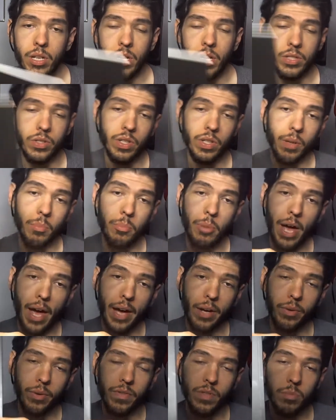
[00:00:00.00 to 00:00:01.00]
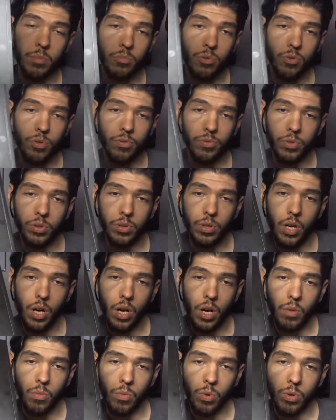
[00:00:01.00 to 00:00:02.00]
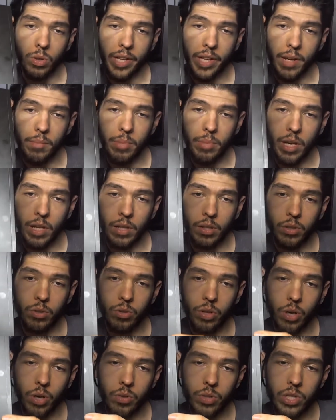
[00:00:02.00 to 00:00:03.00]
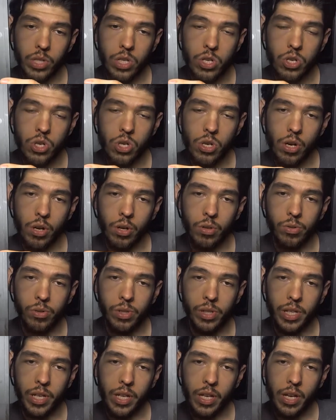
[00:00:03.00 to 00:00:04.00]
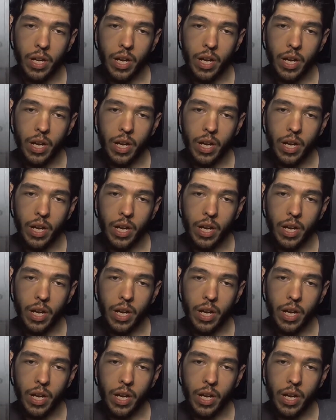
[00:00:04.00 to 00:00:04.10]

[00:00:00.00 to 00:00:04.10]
See the back, we have this beautiful War Campaign logo, CG only.